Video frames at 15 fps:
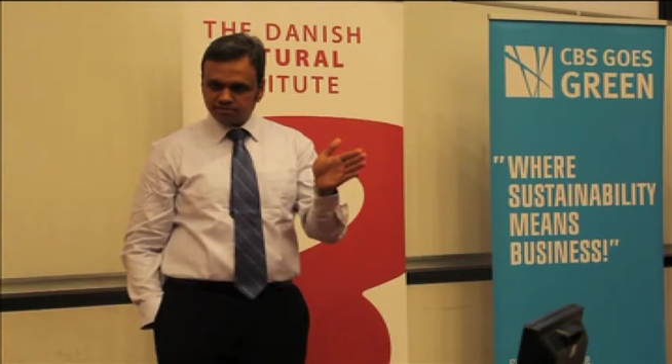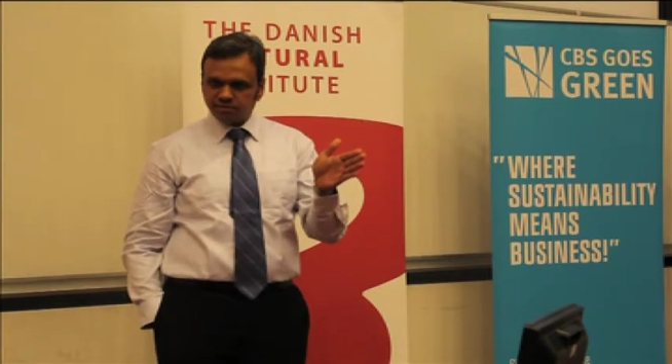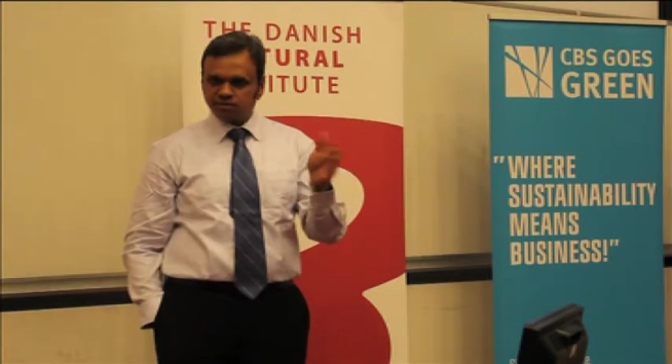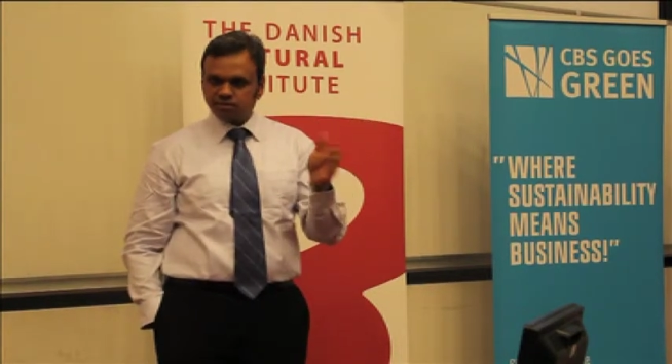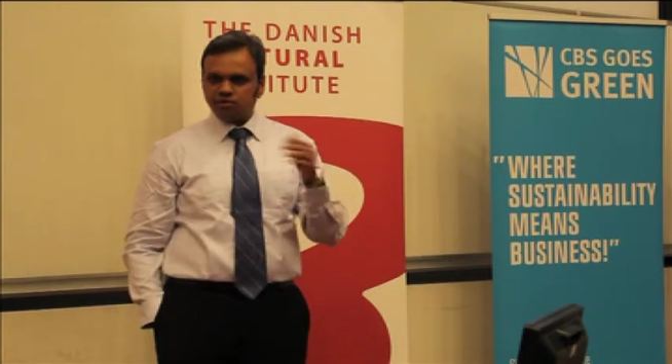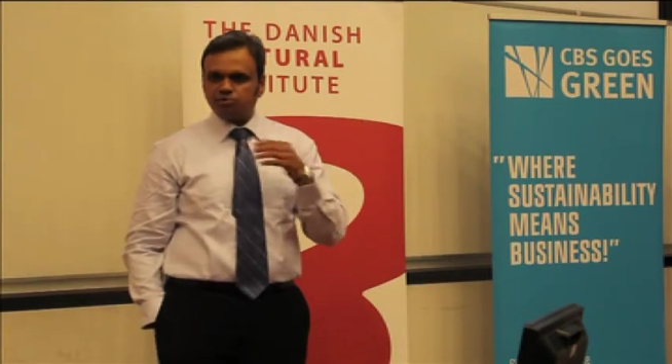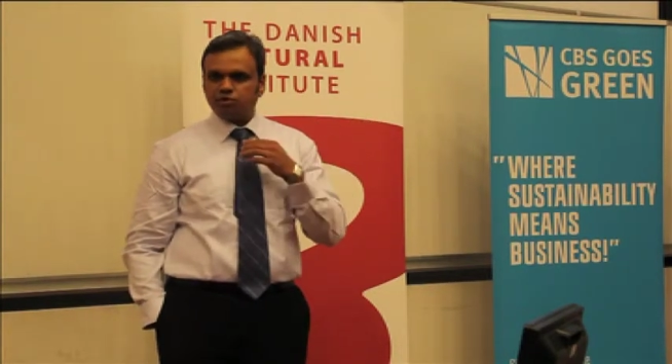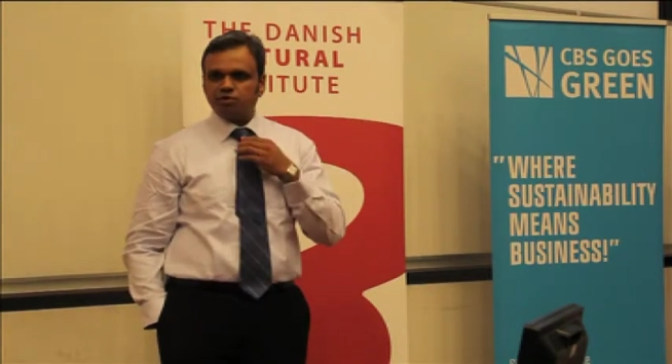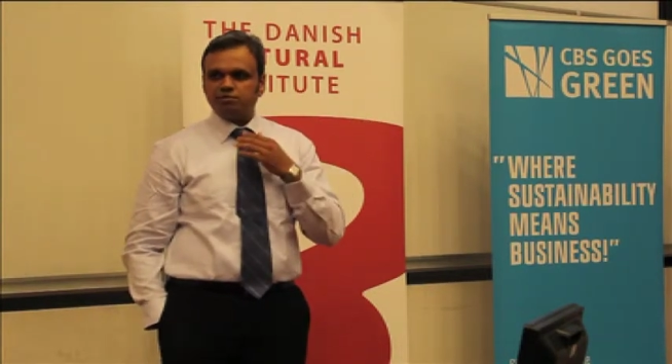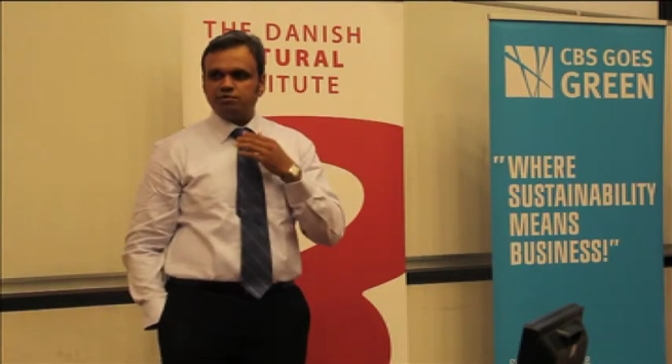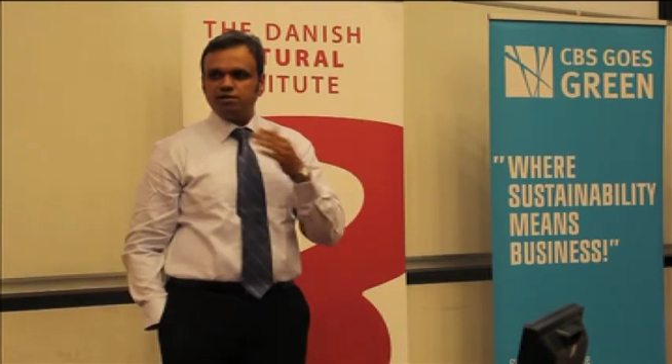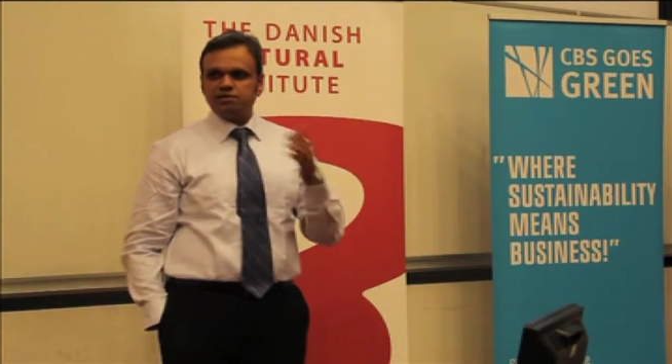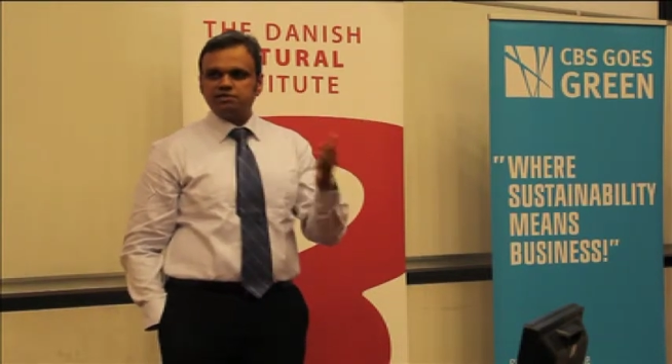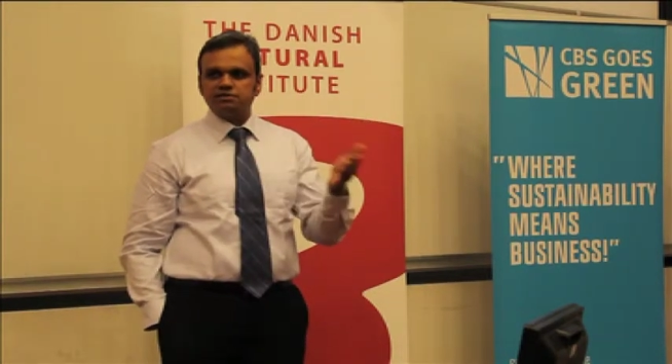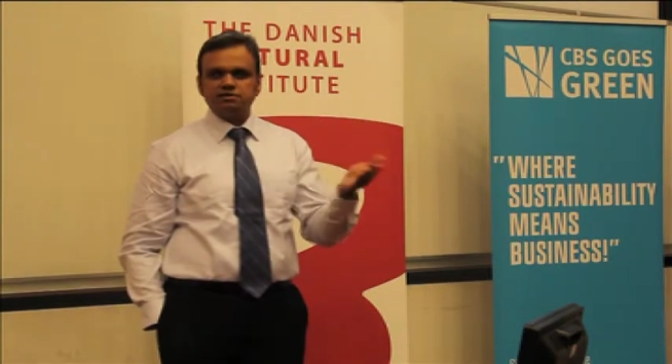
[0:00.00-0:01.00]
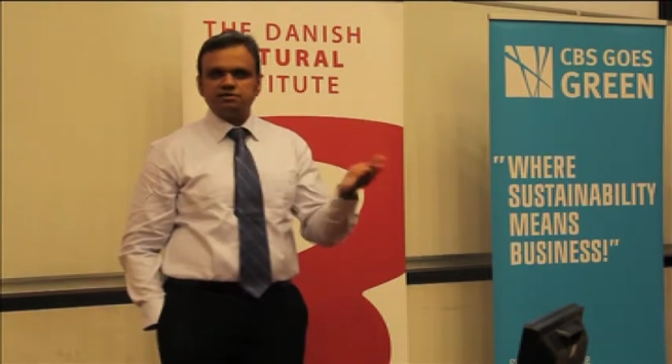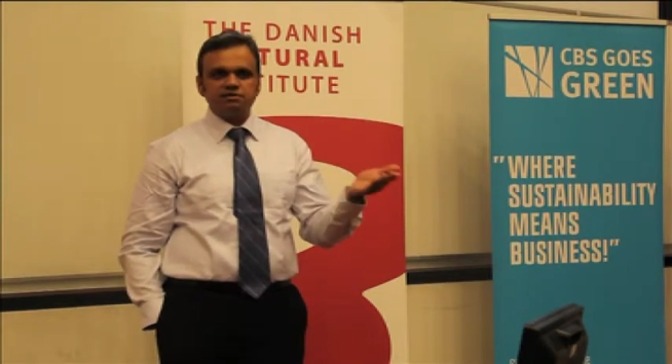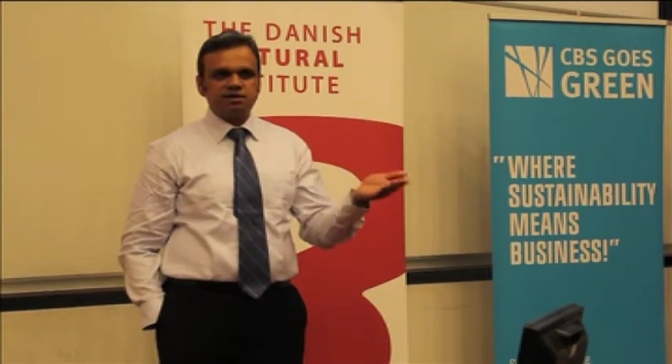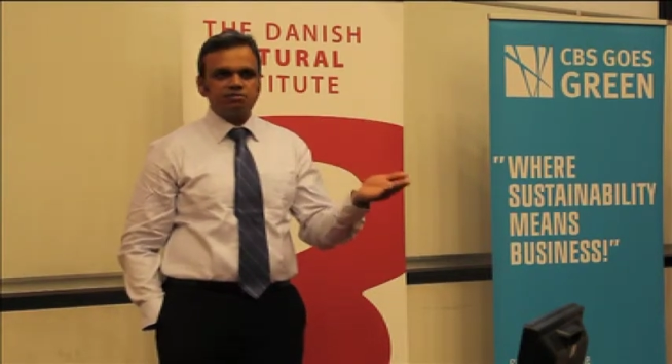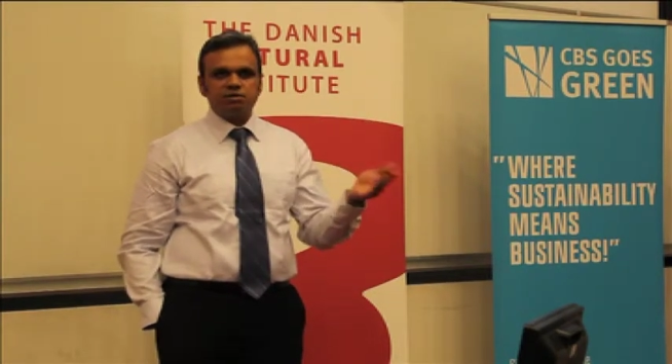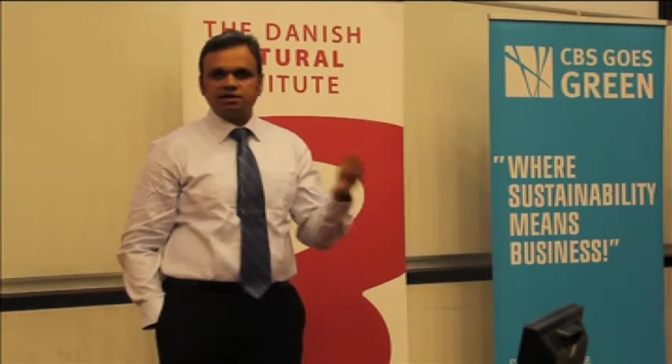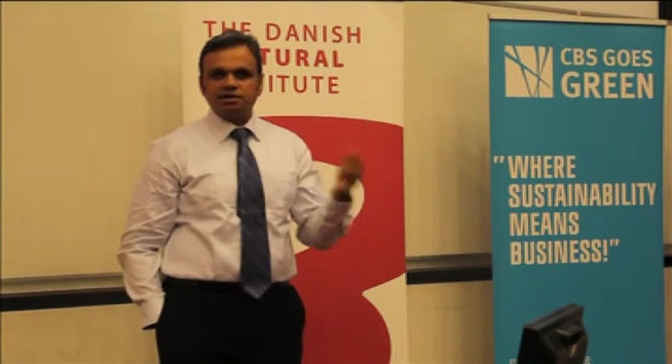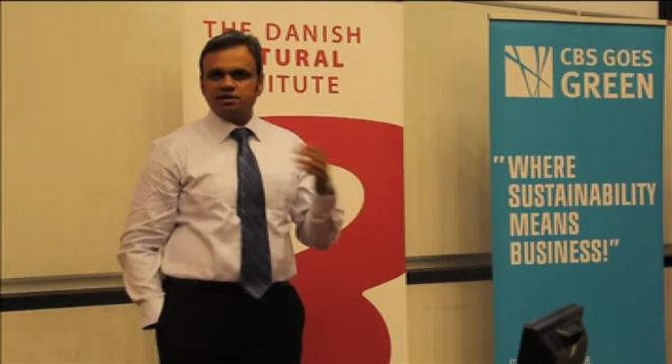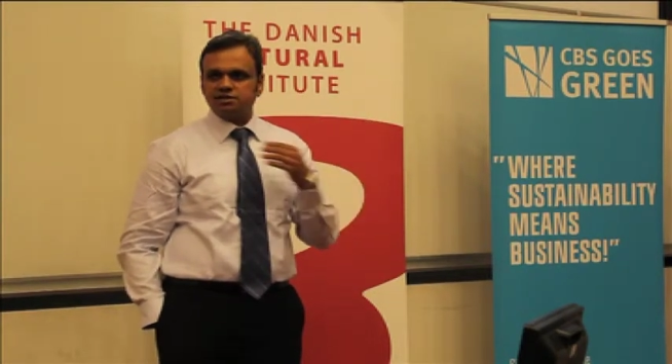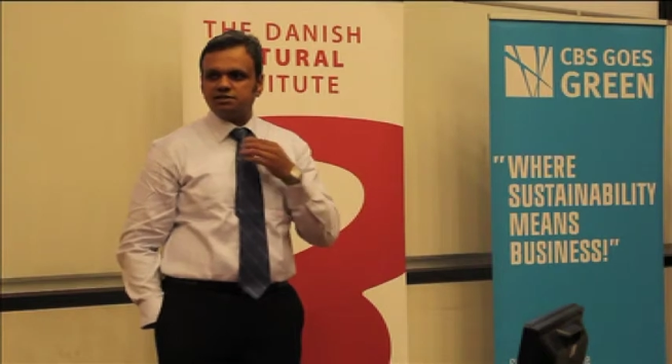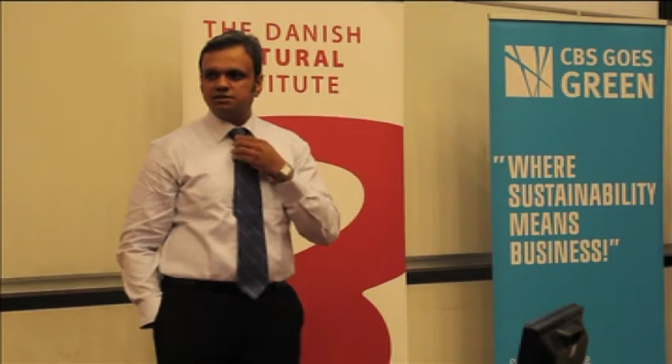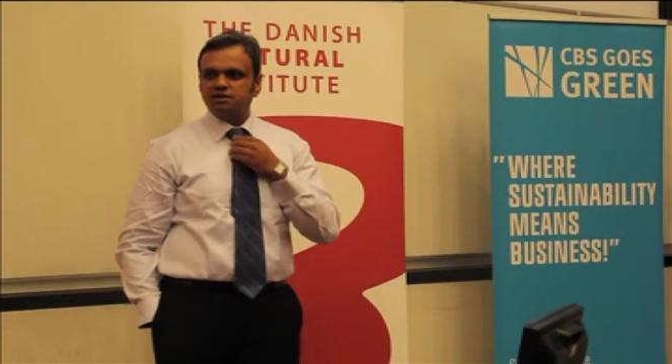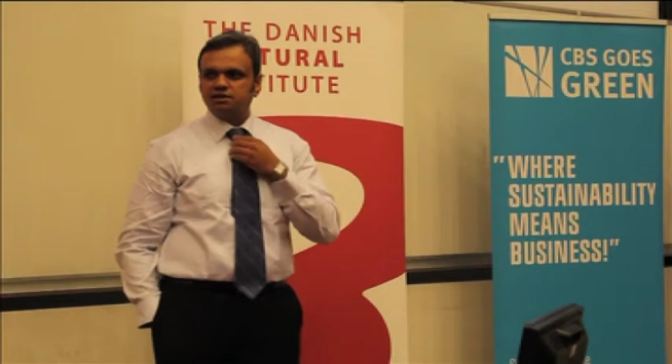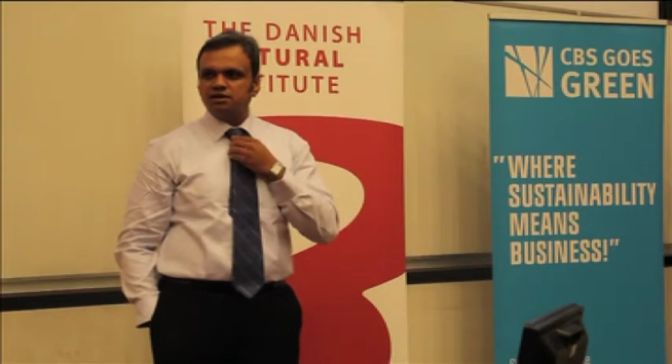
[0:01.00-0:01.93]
in population. Denmark is